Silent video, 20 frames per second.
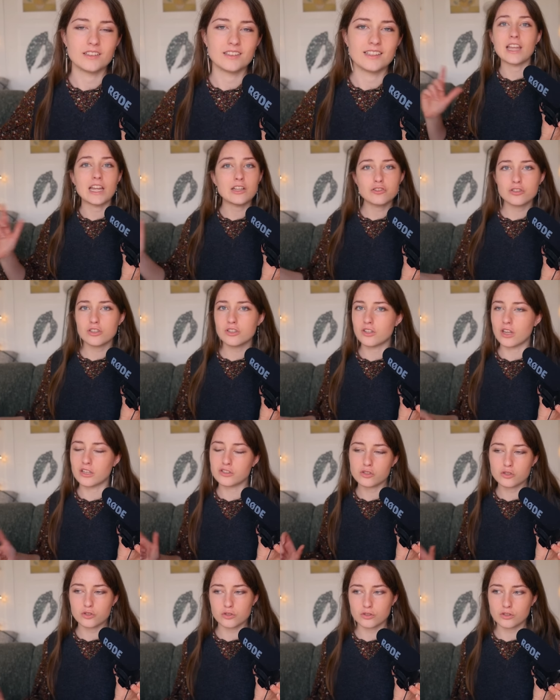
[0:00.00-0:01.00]
Tension
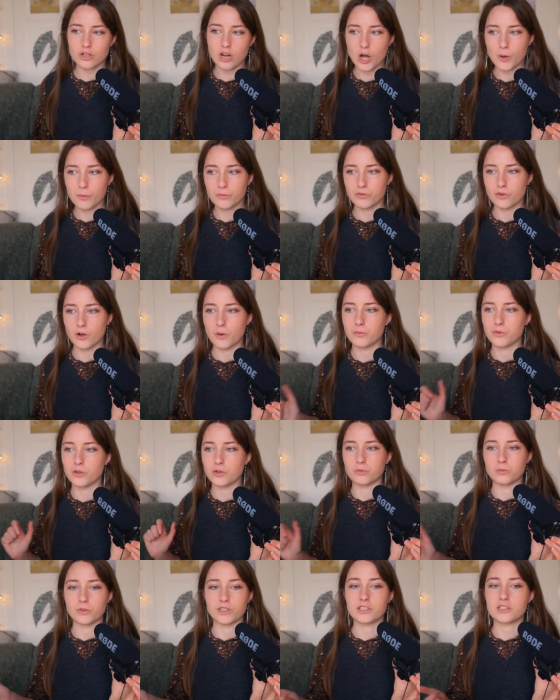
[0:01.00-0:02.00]
doesn't just come from
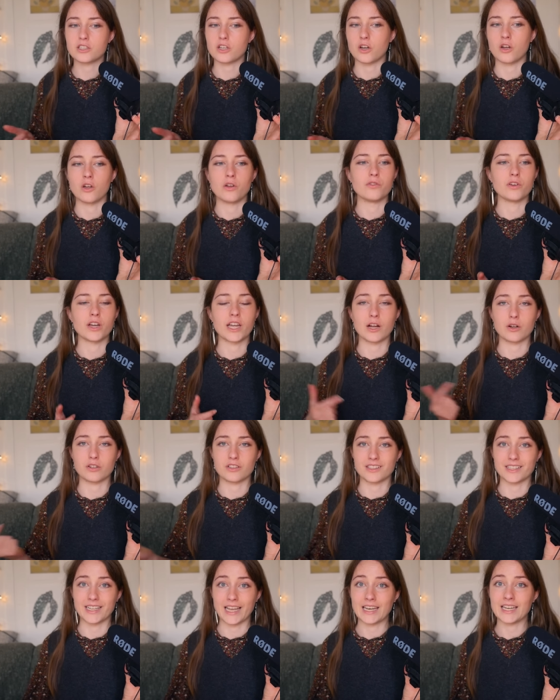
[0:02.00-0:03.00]
the risk of a
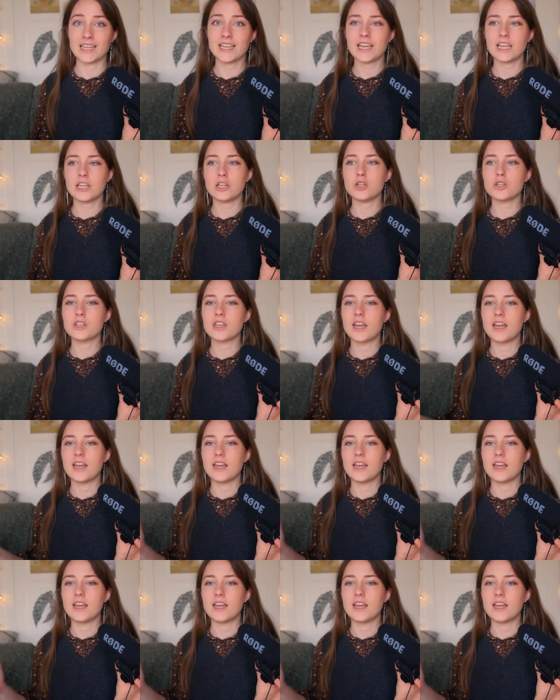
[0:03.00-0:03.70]
character getting killed.